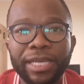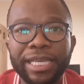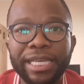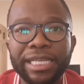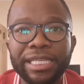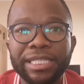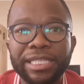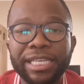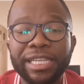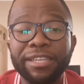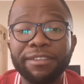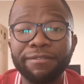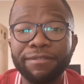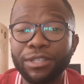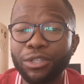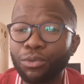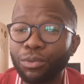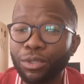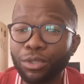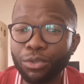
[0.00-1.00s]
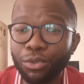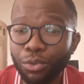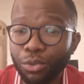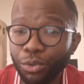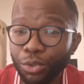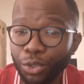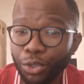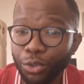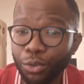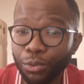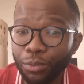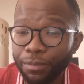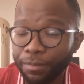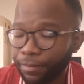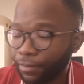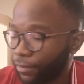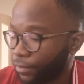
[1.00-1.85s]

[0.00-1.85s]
is individual to you